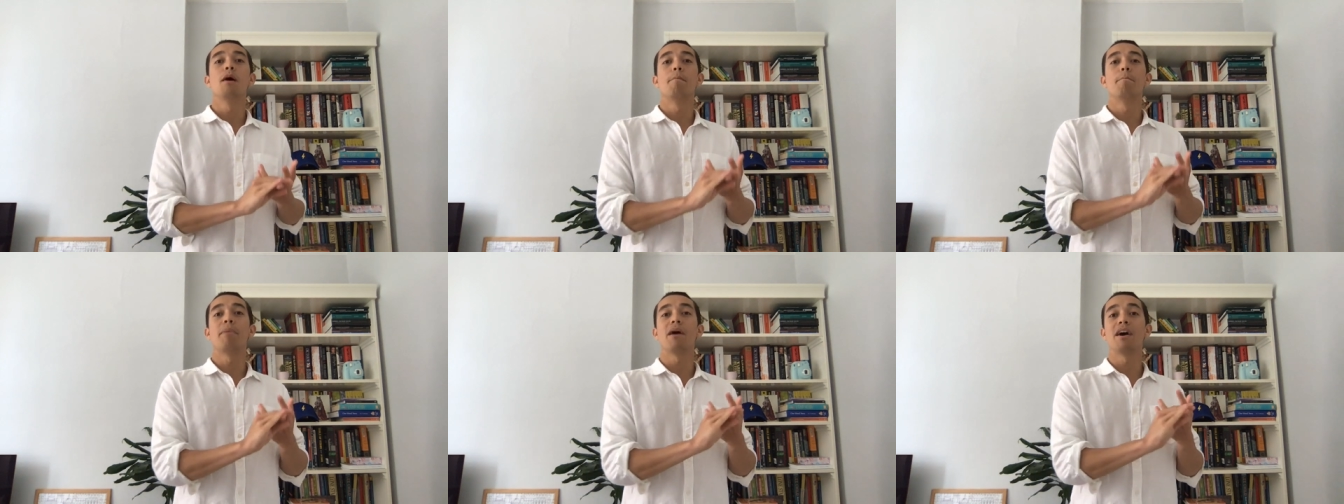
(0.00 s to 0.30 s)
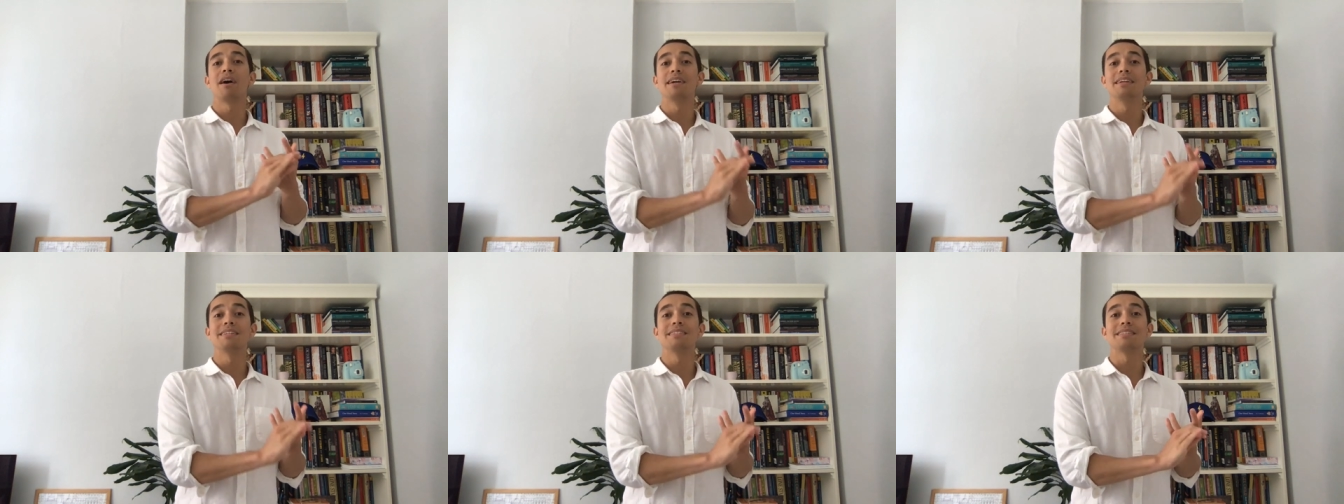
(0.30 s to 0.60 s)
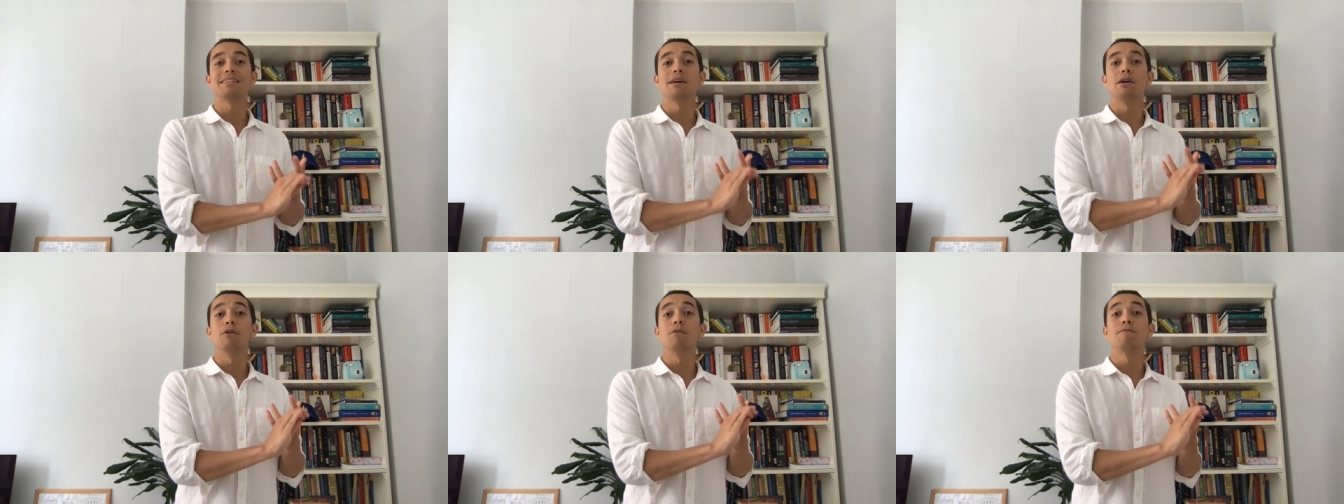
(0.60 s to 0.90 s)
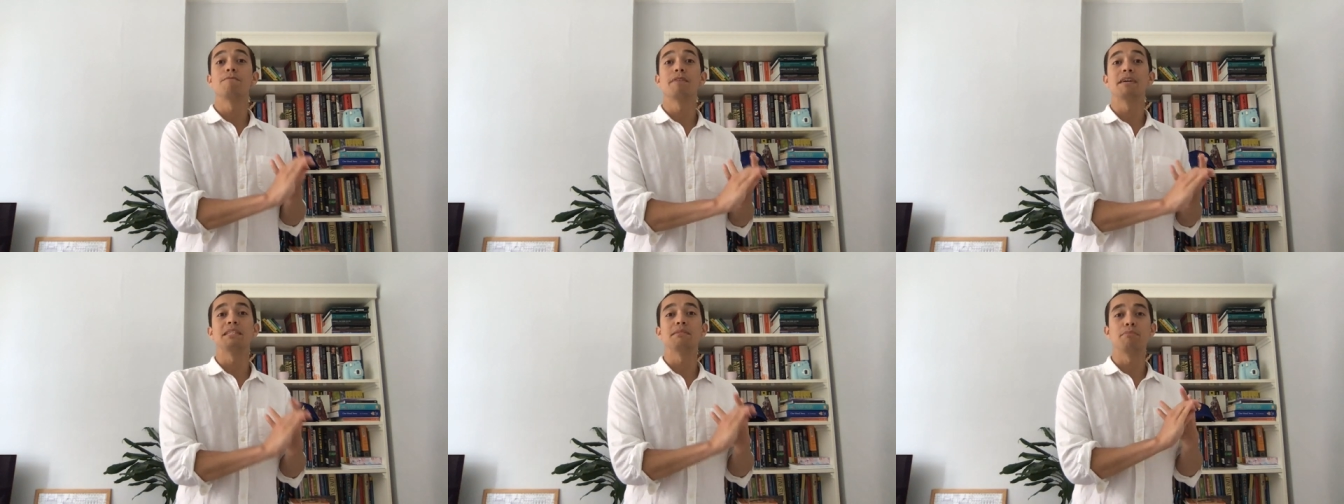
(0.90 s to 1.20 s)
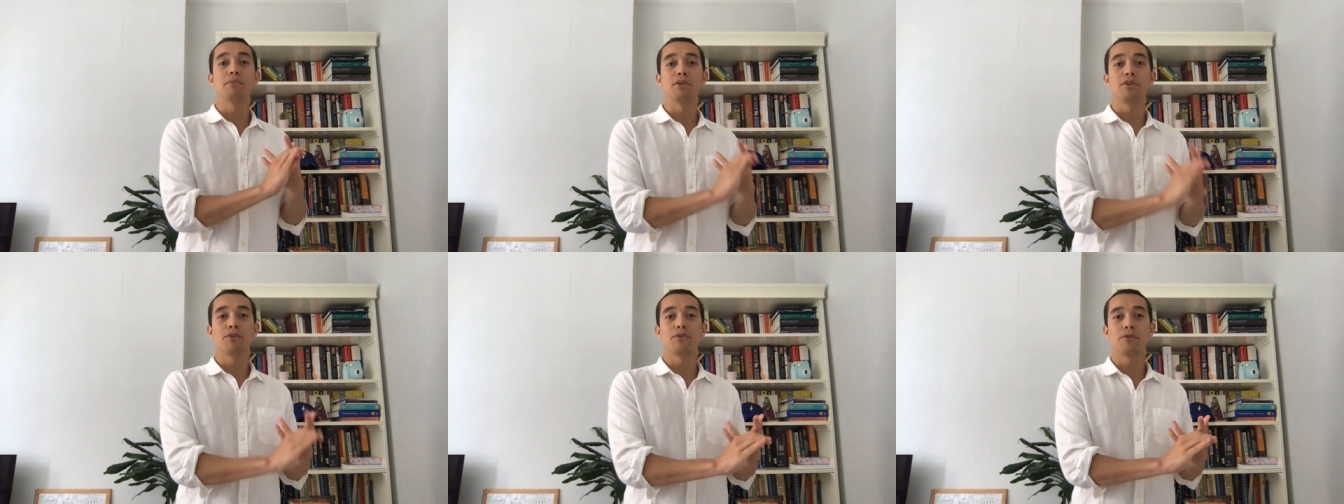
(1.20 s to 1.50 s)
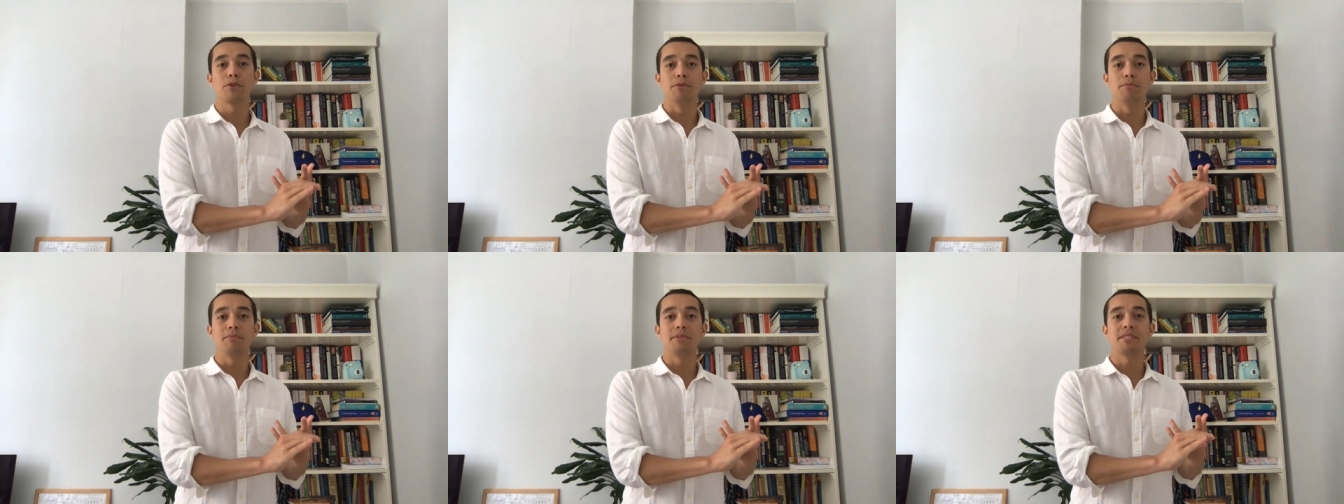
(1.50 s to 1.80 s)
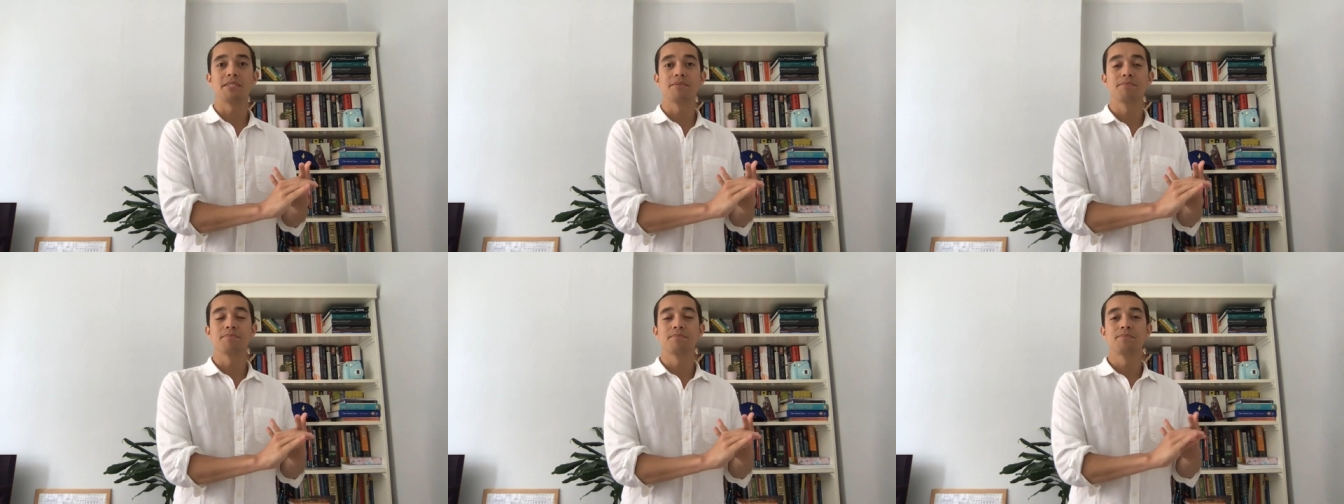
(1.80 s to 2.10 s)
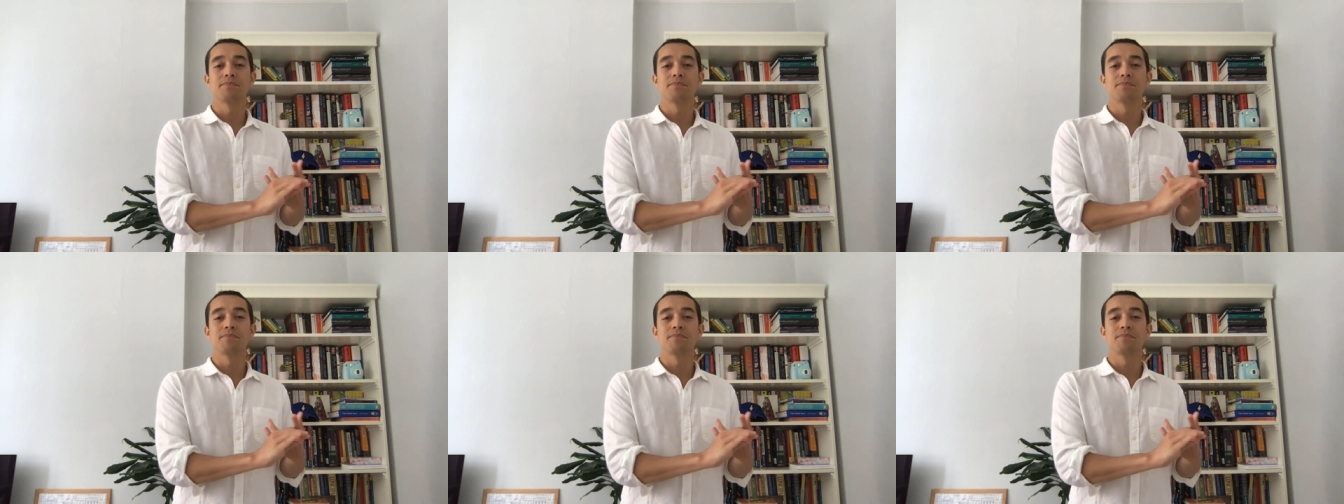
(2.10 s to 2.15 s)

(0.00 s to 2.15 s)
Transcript: buy and sell Facebook groups.